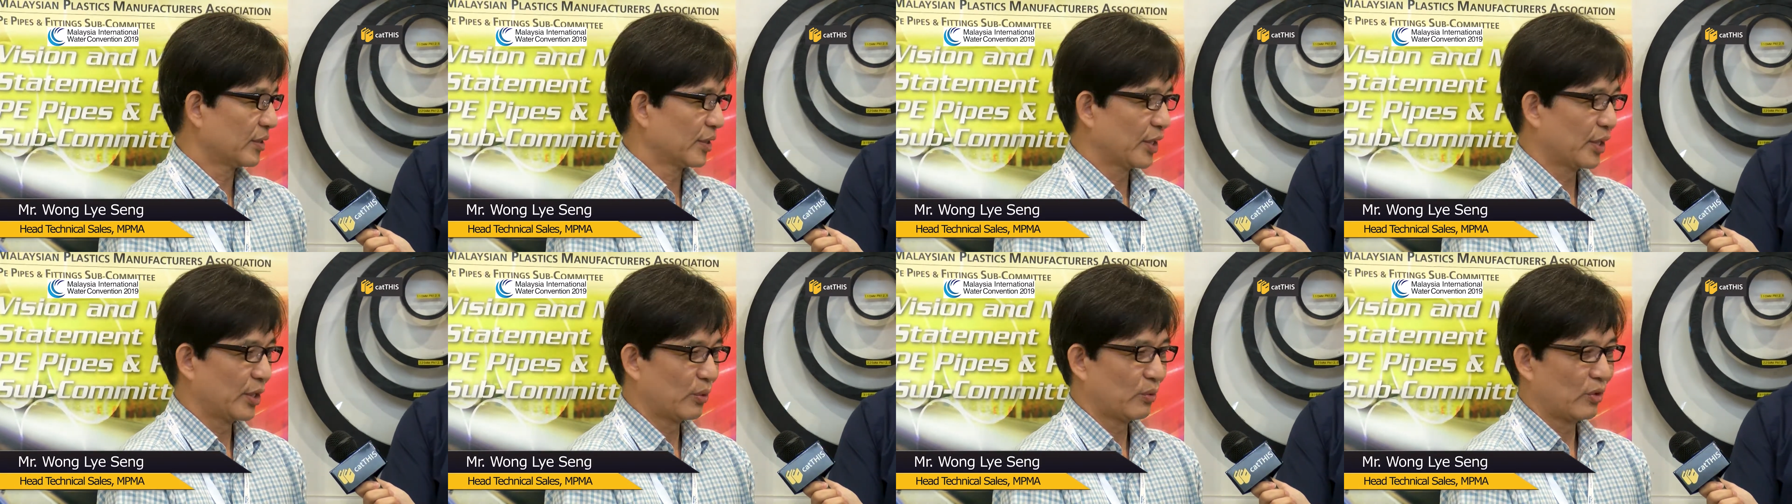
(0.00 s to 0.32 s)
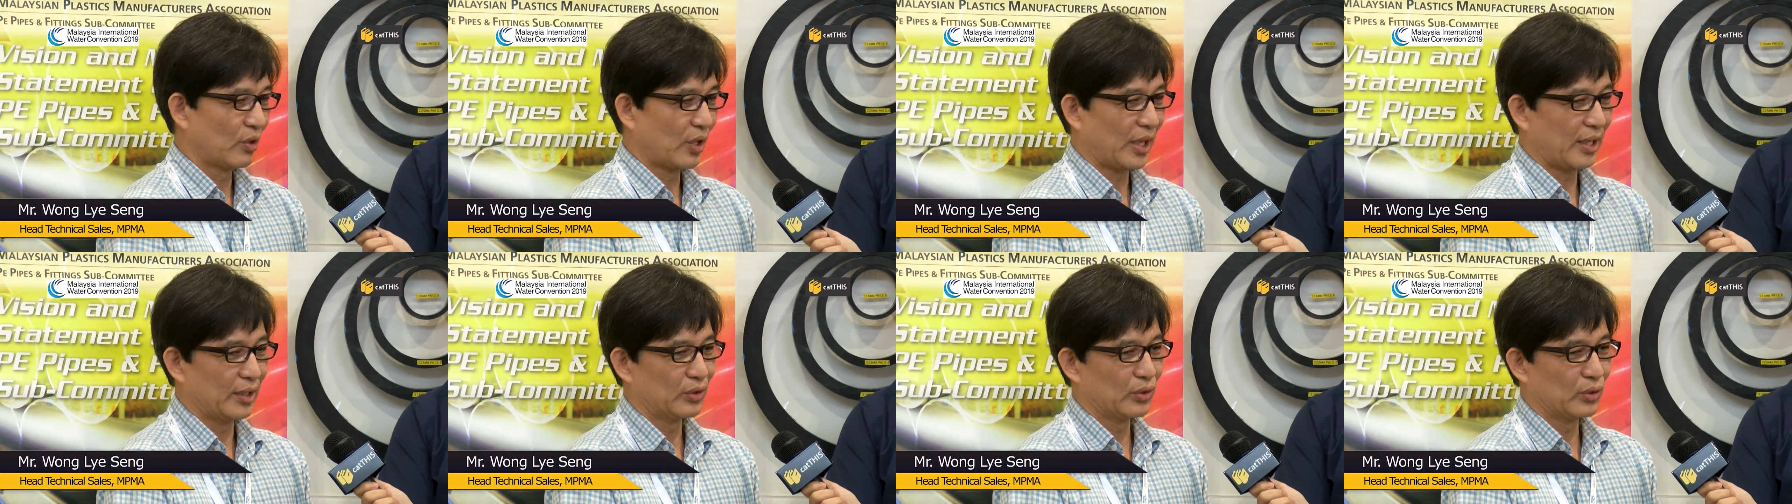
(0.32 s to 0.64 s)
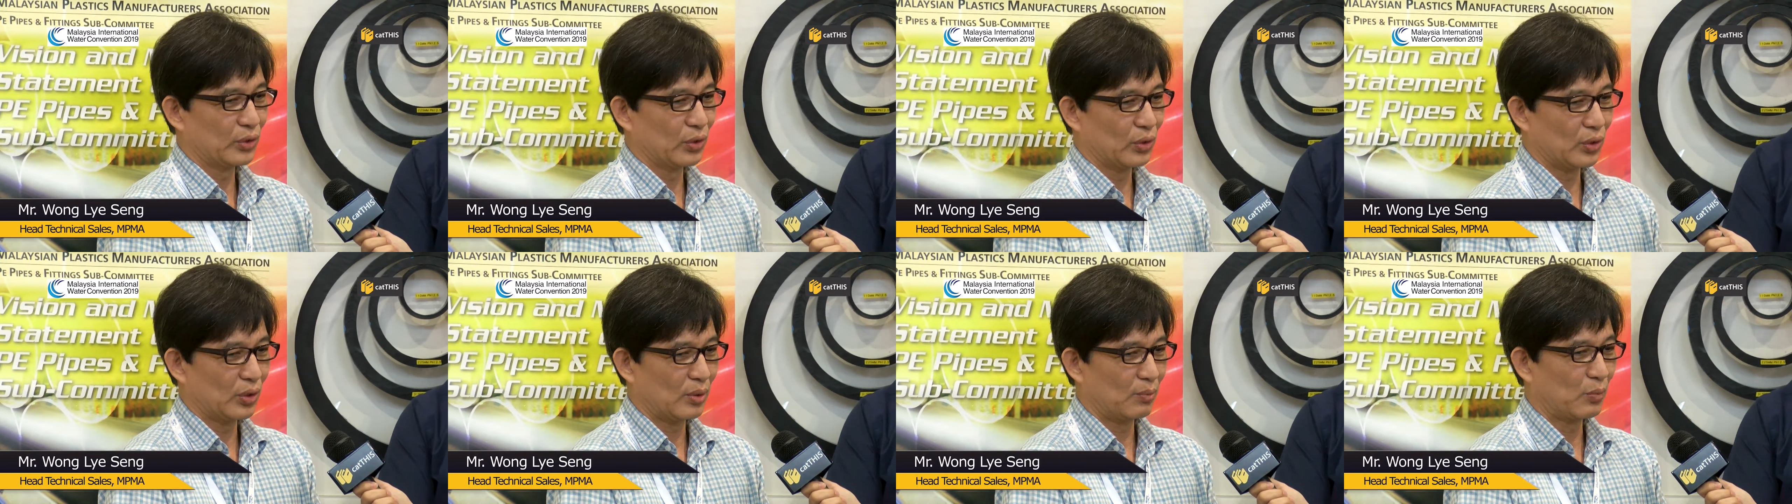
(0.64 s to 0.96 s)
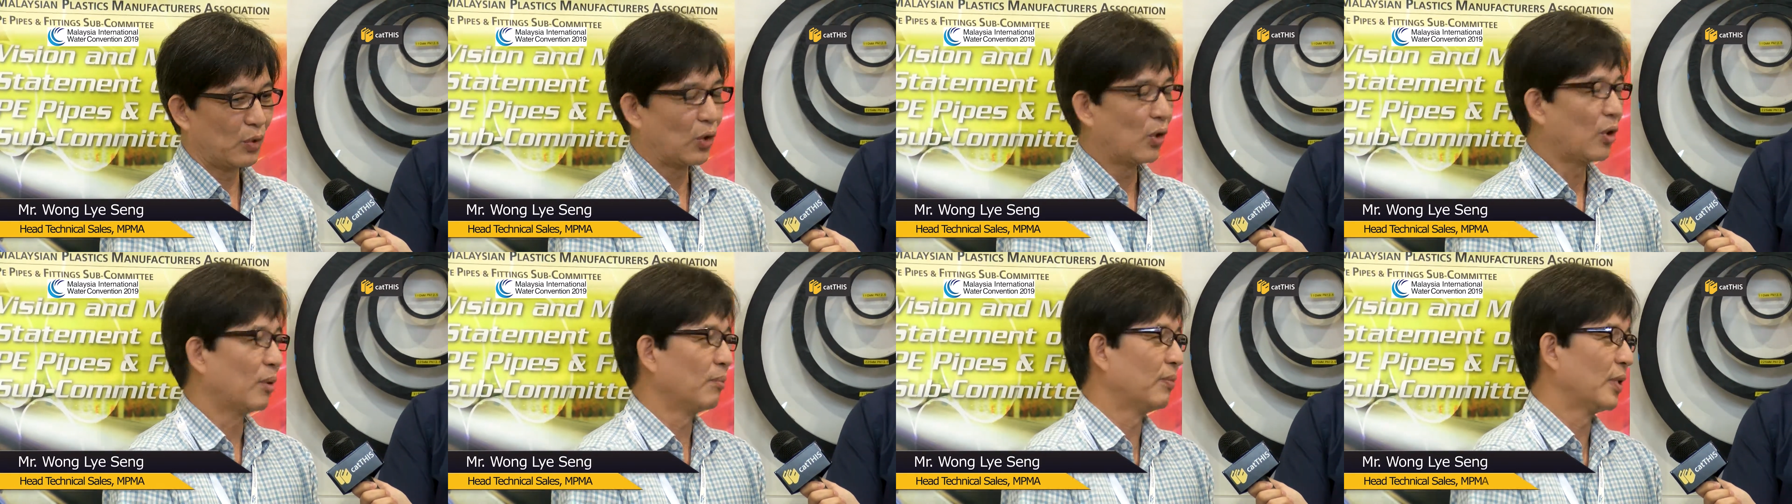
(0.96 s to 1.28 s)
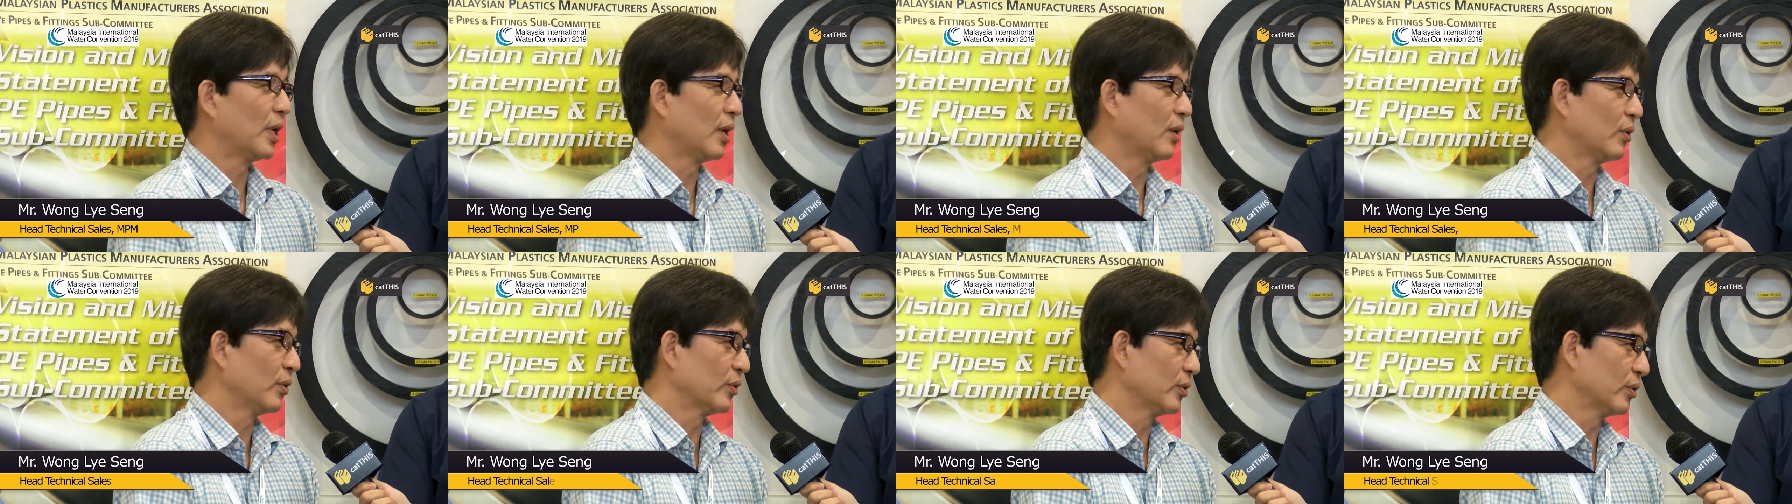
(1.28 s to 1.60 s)
they would like to know more
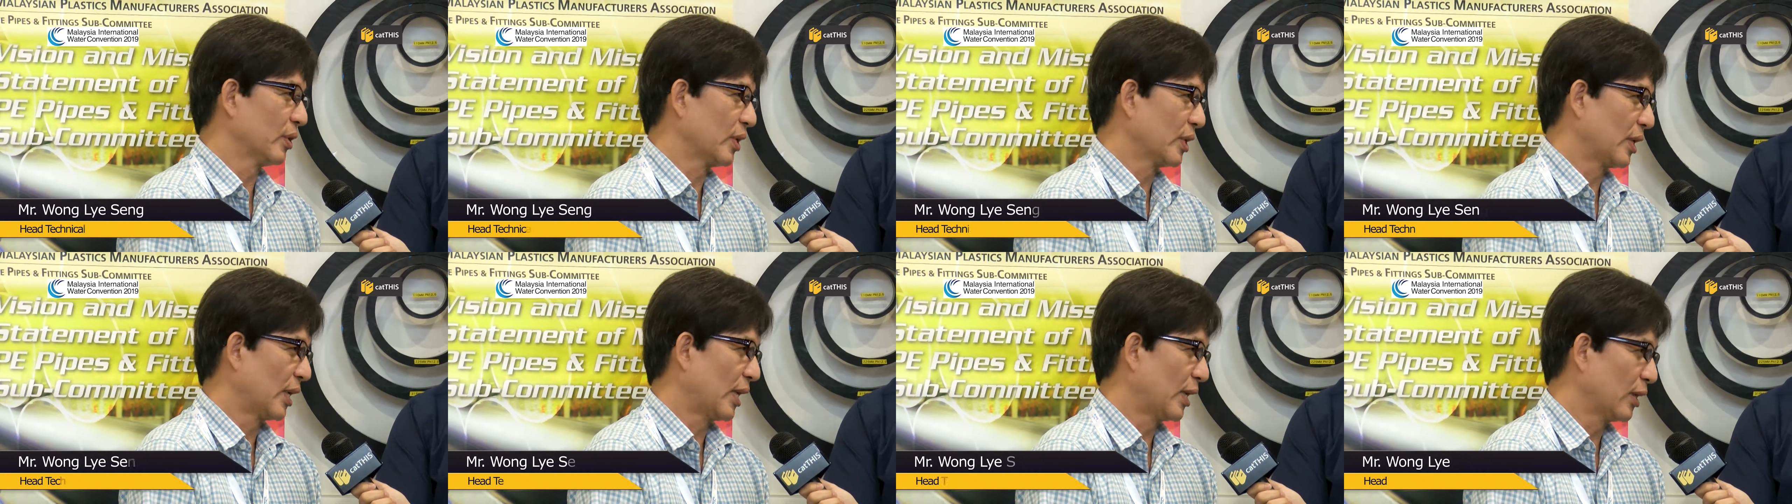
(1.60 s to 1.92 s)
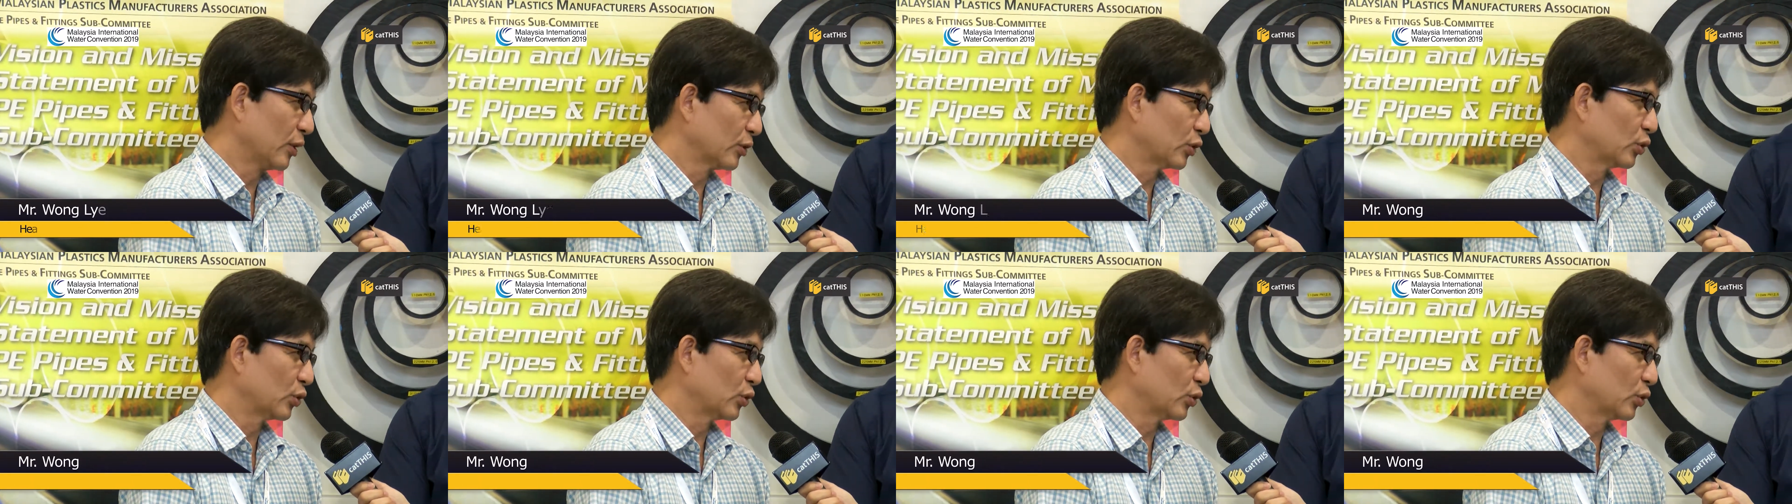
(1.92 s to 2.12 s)
about how